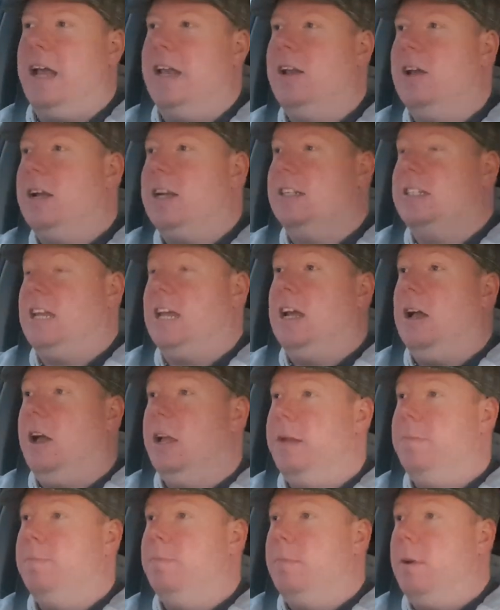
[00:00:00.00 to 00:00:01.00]
And like I say,
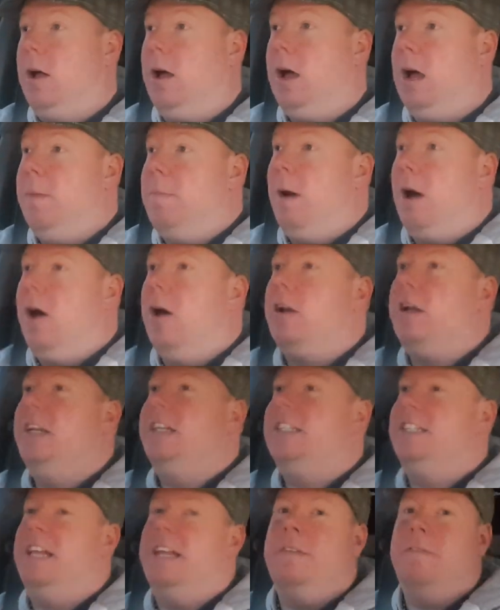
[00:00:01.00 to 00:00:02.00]
I'm hardly
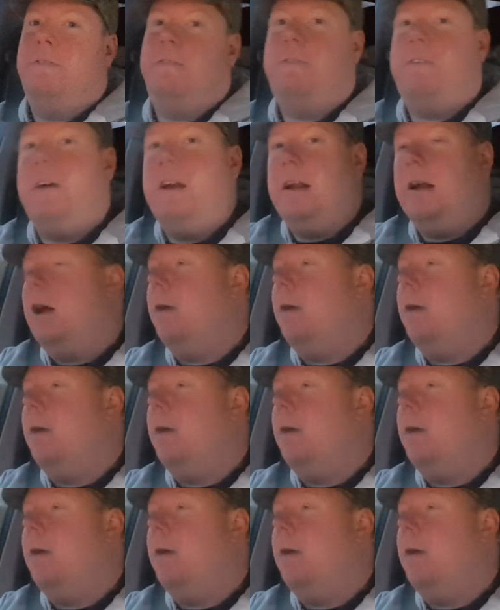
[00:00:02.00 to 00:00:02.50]
sin free.